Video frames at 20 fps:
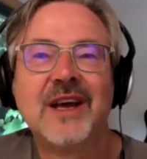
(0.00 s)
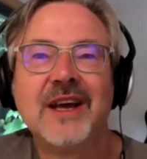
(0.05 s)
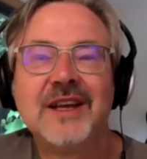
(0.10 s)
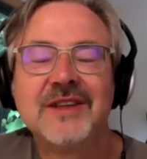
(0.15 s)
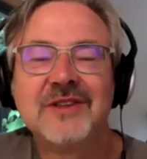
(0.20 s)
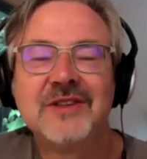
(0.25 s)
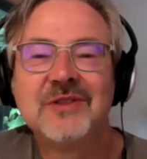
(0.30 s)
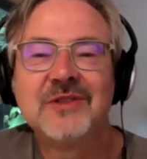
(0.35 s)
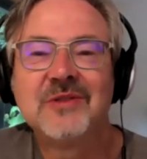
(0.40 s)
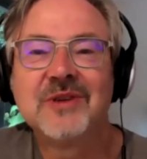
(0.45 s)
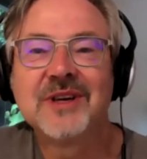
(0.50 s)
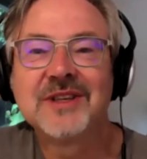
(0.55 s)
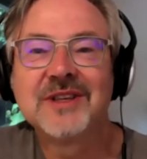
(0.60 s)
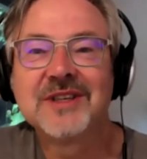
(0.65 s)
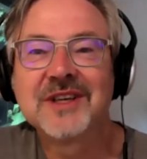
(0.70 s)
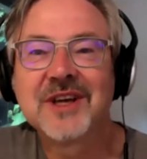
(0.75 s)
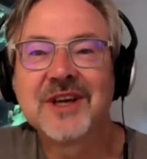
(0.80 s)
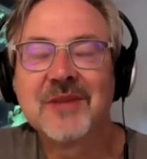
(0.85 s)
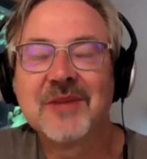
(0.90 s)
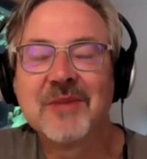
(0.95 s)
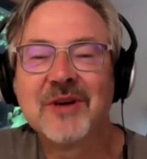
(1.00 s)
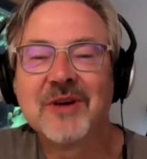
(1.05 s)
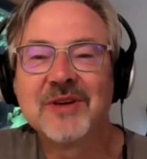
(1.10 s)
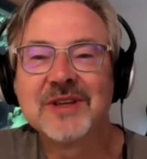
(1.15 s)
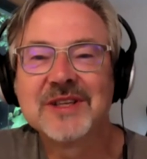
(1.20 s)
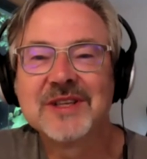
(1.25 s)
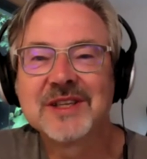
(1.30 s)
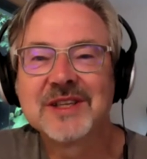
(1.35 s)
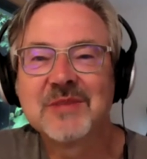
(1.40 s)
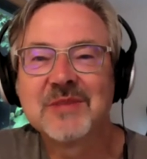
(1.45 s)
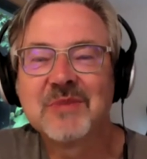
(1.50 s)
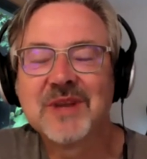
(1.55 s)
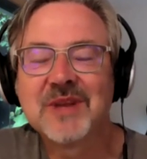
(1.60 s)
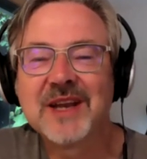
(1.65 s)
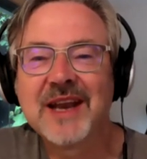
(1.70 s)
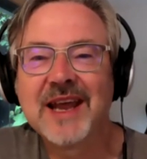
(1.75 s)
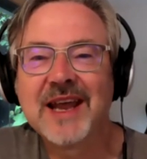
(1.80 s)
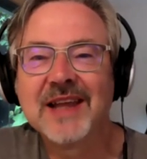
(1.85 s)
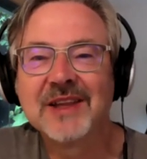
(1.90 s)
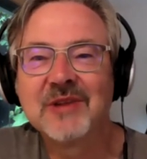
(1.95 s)
to come out and sleep in
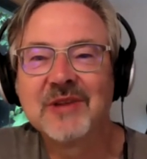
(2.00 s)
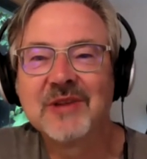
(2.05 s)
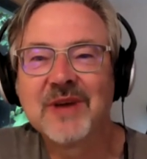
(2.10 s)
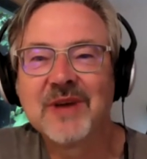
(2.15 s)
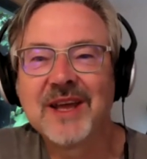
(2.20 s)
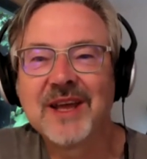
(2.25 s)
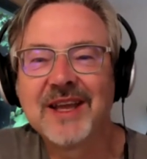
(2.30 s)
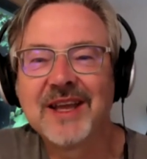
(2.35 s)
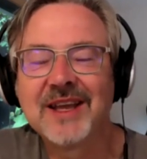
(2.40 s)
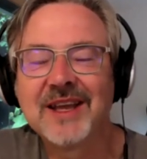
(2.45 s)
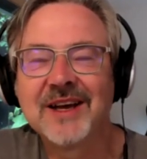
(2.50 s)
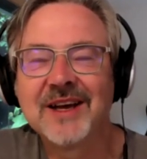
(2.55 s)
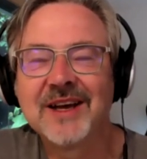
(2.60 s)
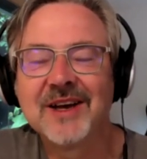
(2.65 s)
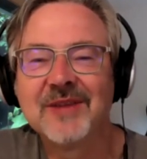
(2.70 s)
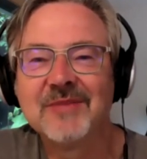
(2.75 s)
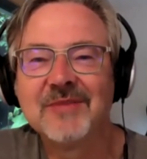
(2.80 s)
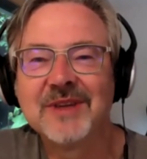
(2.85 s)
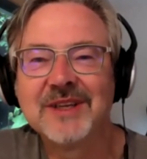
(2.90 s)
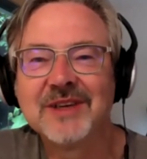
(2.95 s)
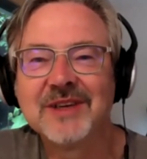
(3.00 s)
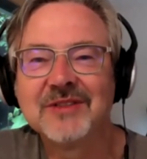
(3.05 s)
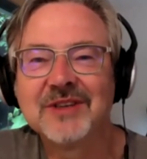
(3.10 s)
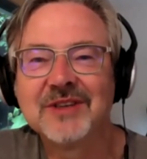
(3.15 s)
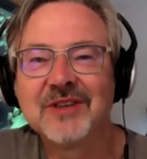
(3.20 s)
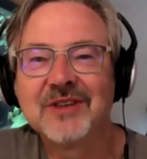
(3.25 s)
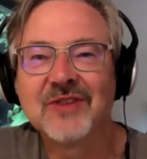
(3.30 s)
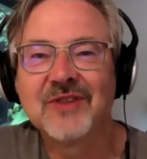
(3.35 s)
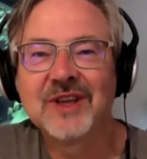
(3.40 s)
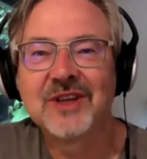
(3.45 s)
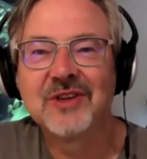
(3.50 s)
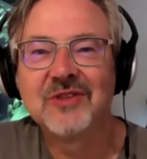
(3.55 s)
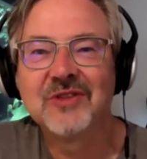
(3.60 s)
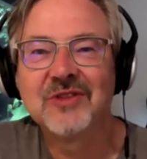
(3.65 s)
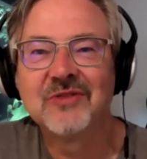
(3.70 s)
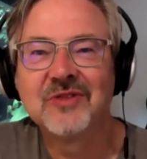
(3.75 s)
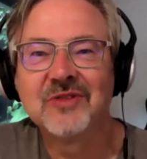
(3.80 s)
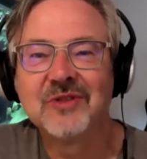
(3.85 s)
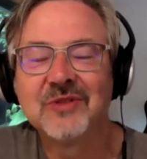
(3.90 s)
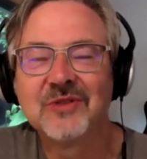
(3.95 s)
an alleyway in downtown
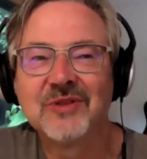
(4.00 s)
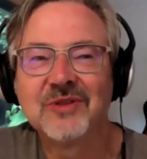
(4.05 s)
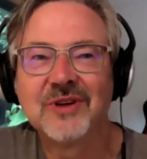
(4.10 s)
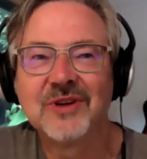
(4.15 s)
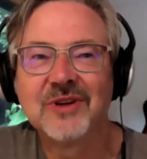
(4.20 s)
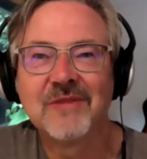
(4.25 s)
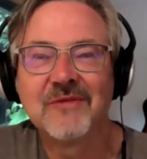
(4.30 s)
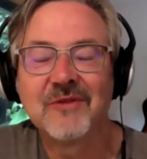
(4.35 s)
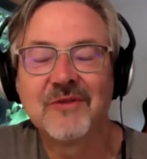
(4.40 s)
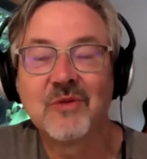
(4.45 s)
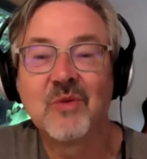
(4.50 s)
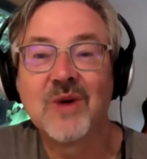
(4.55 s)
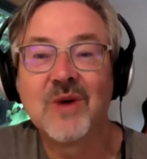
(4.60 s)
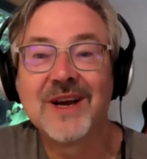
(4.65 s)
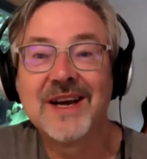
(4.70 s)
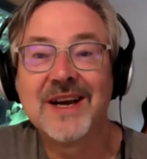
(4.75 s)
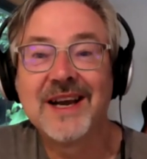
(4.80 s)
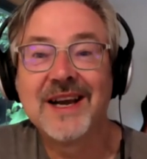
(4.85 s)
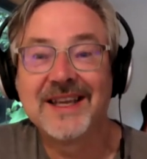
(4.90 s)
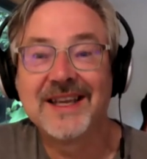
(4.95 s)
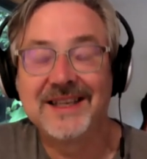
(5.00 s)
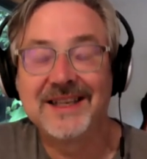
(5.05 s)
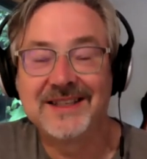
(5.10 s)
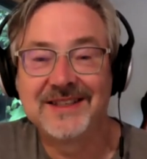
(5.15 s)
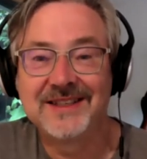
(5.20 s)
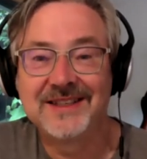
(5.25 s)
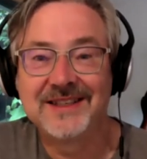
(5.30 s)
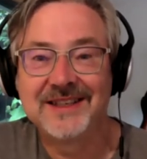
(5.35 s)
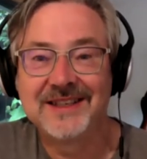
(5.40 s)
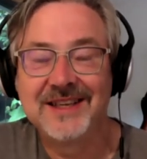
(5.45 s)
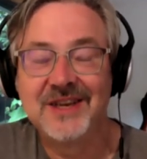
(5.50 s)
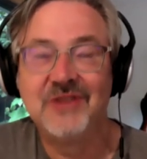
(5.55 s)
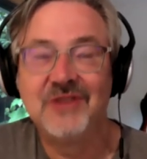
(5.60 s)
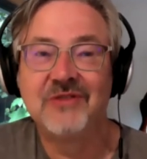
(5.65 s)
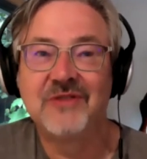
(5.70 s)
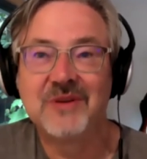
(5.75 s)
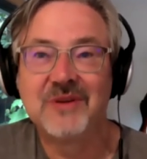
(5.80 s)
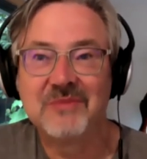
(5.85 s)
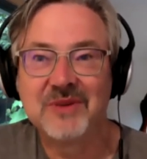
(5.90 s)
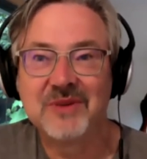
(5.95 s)
Vancouver for one night in
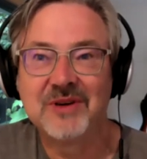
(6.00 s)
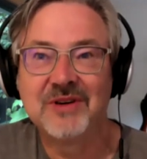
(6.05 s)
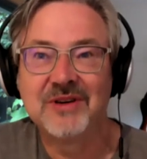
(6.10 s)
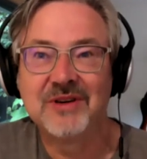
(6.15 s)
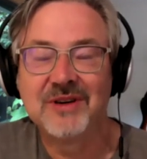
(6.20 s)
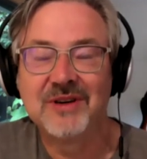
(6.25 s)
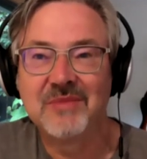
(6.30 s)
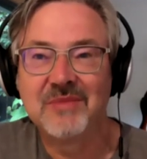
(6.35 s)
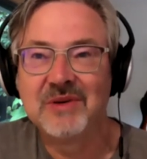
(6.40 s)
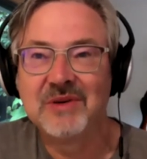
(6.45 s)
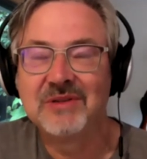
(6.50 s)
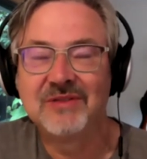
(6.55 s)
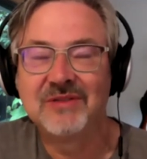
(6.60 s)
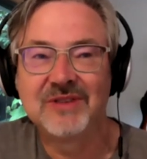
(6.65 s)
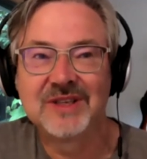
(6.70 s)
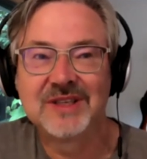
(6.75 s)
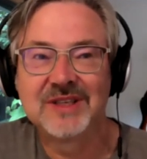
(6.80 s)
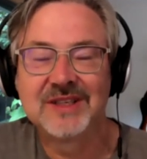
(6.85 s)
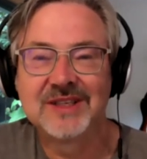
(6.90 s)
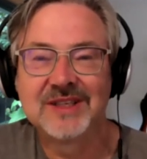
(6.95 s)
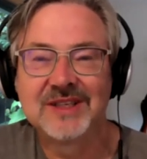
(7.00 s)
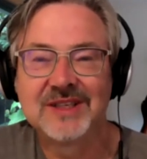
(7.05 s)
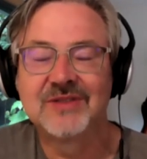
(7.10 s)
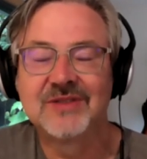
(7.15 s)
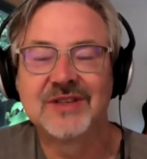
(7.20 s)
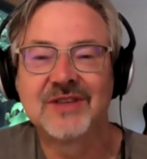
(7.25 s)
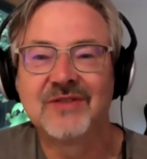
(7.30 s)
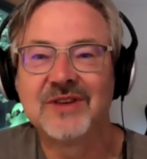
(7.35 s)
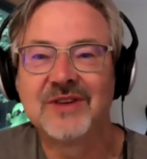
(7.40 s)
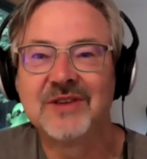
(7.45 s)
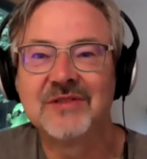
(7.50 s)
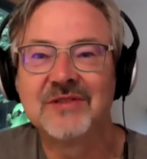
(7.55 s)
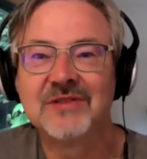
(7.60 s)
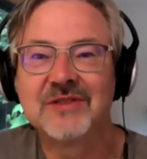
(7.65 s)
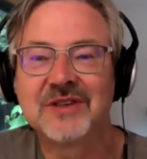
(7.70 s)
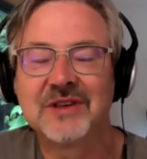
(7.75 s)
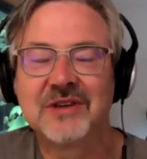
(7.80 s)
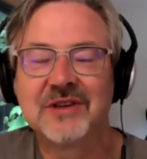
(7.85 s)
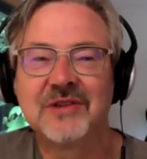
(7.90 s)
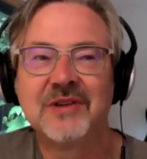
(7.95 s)
November, about 6 or 7 years
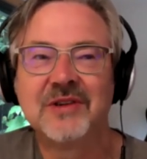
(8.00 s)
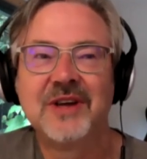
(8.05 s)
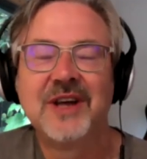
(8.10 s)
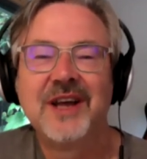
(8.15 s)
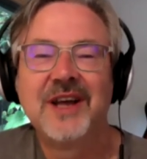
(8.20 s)
ago.